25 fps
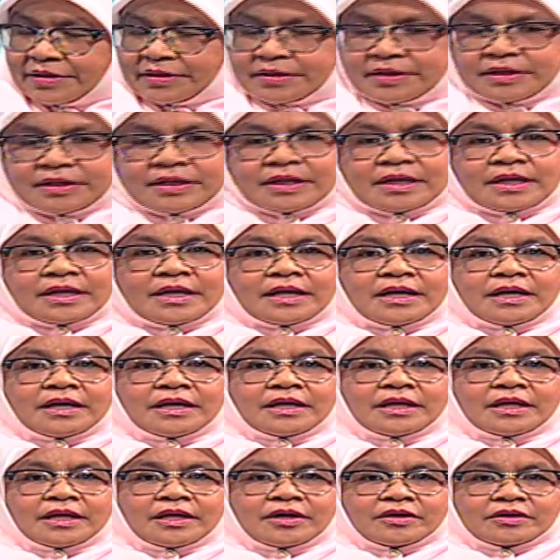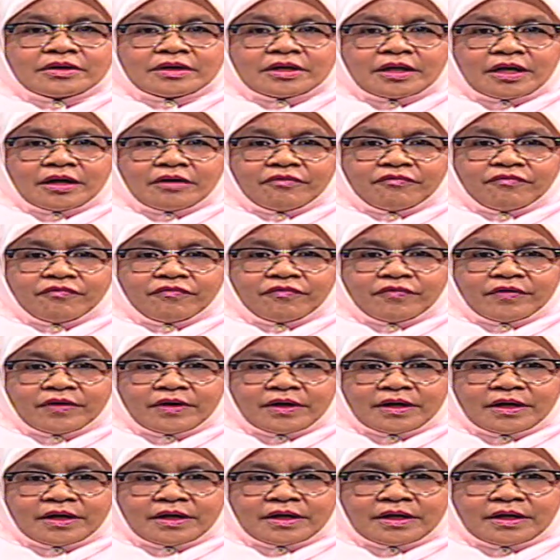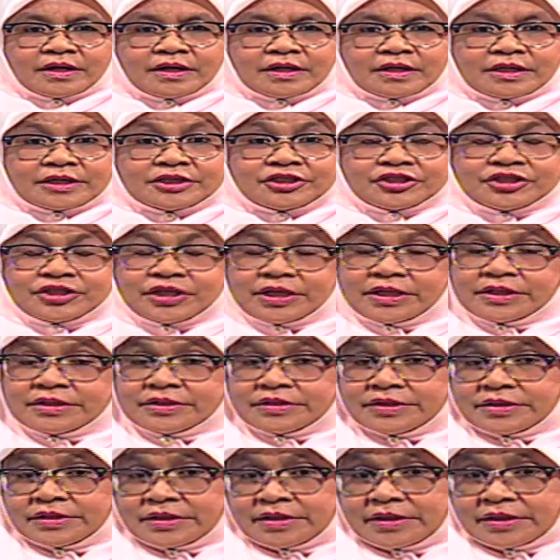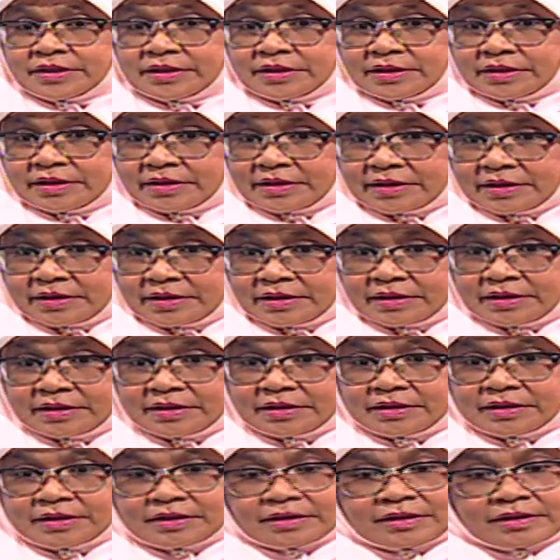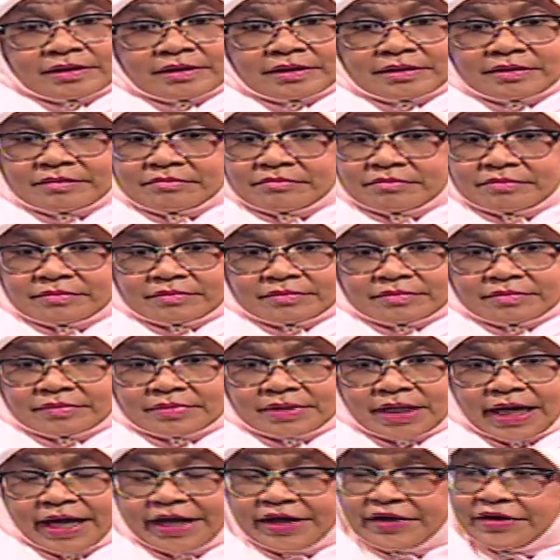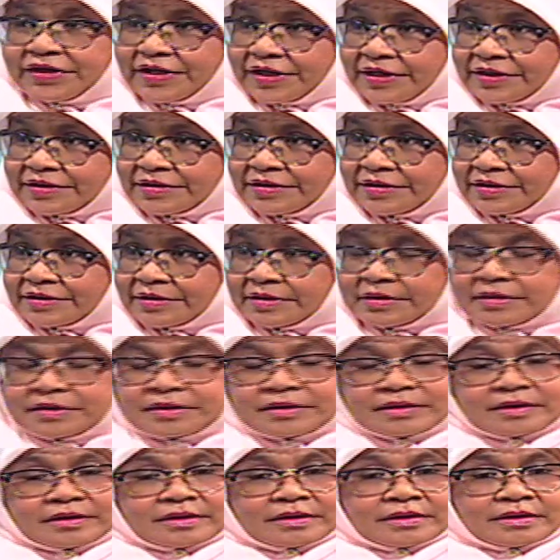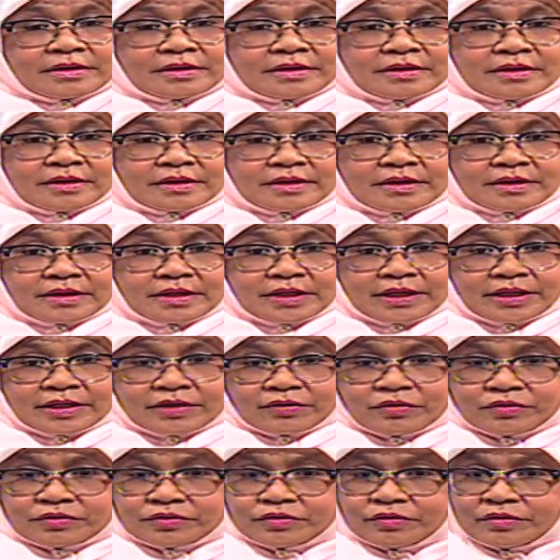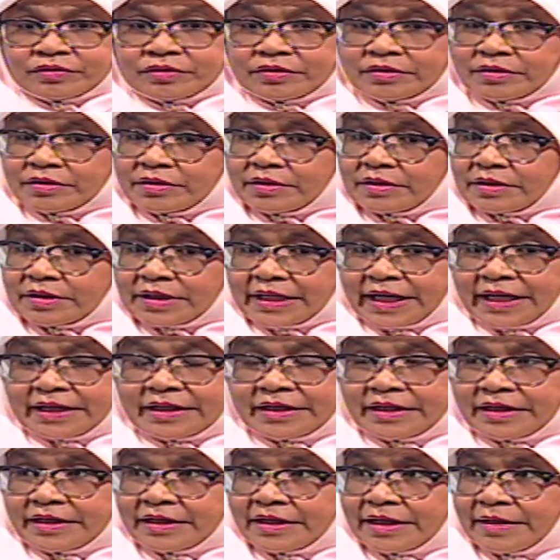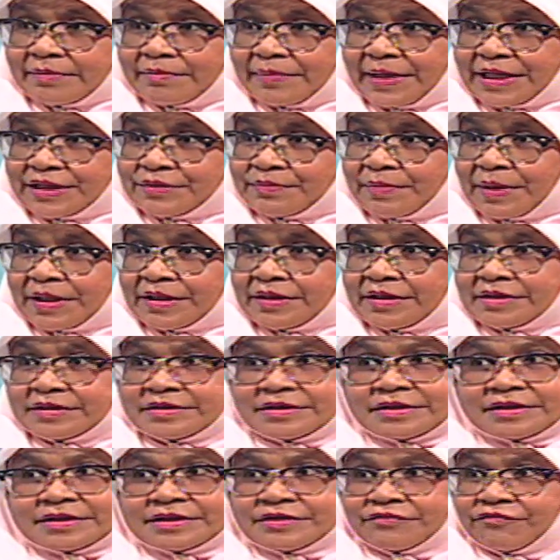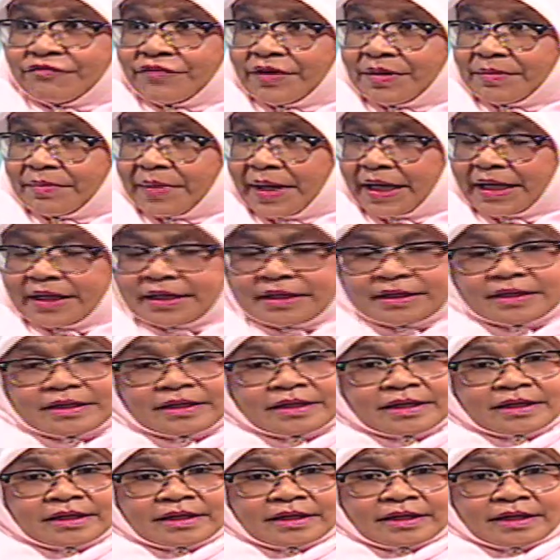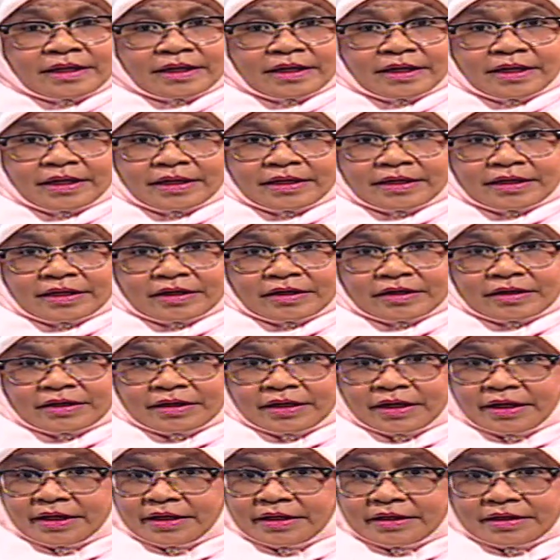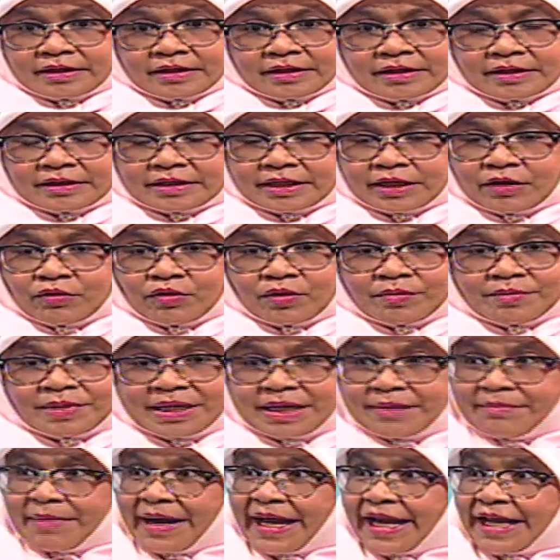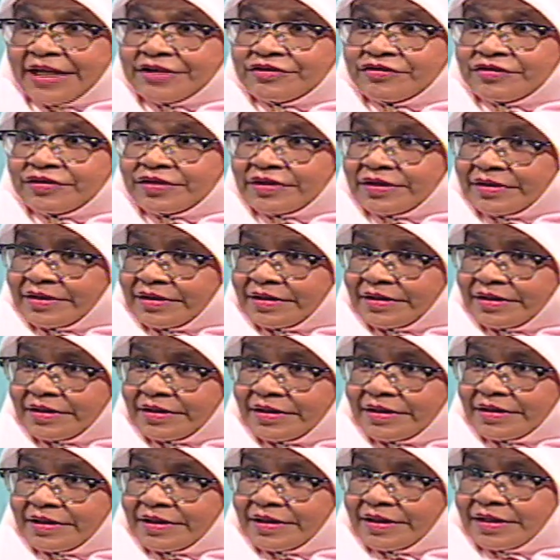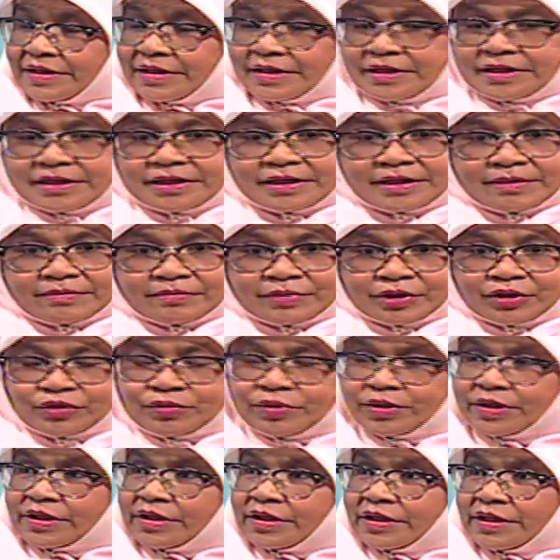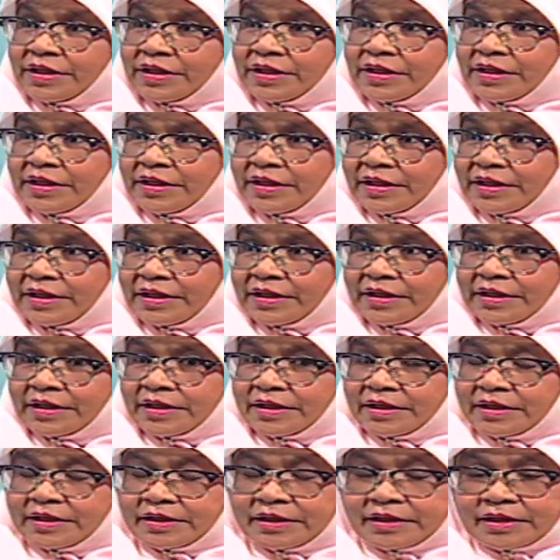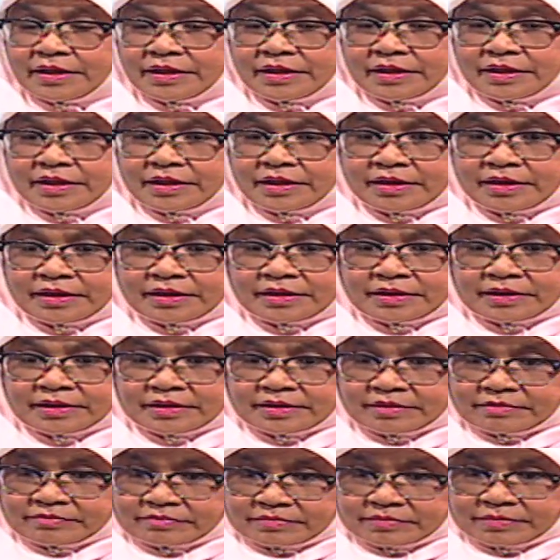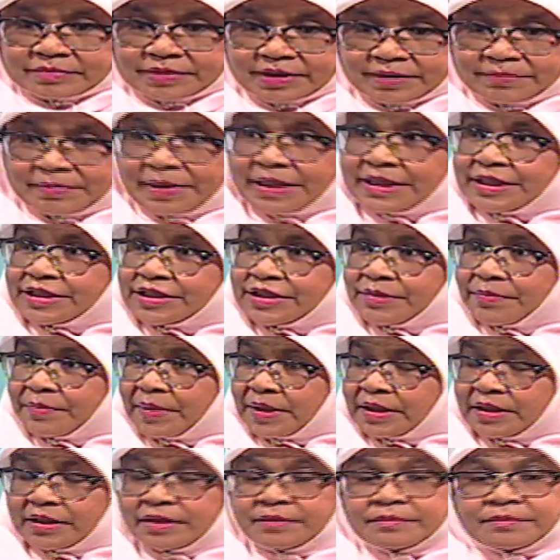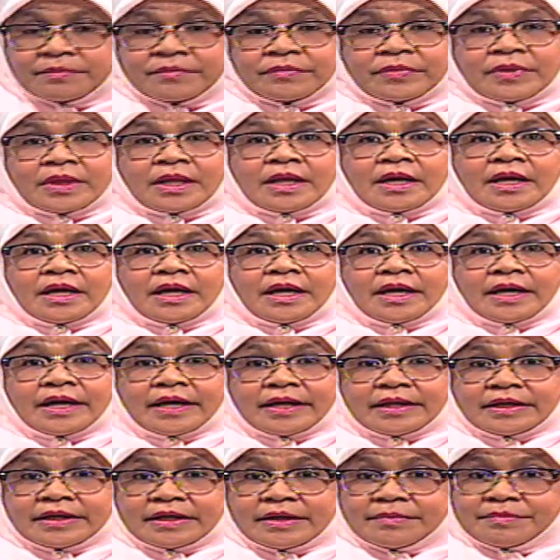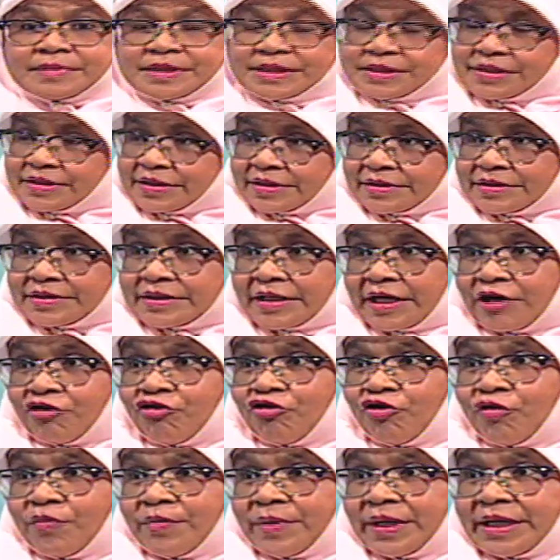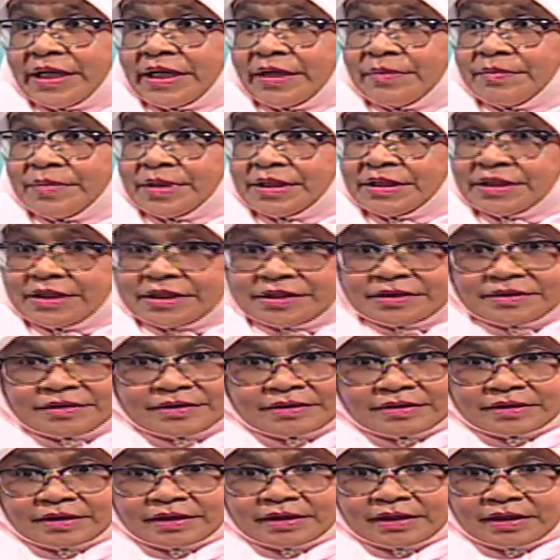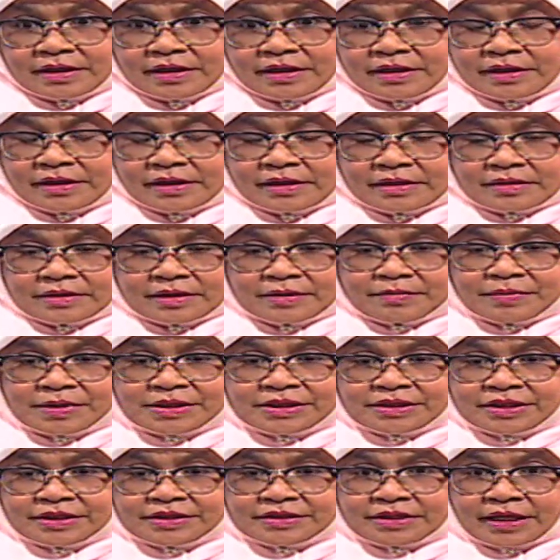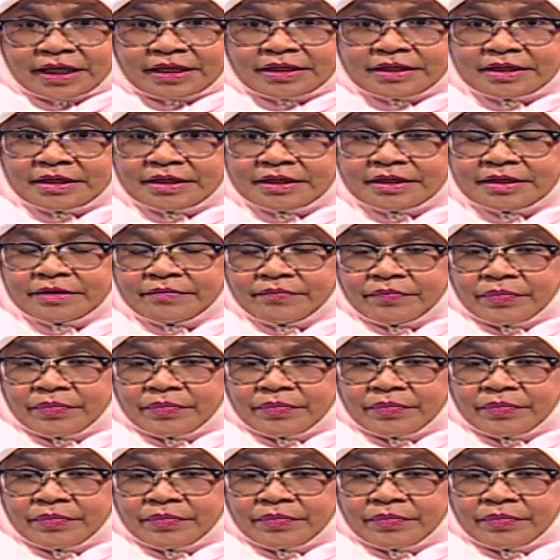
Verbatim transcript: yes, a lot of uh, change uh, uh, um, ideas, mm-hmm, Uh, and also uh, getting the best practices feedback, mm-hmm, and and uh, there will be a bilateral uh, uh, between the the the, uh, um, the participant, yes, and the business. I hope that the business uh, uh, the business sector,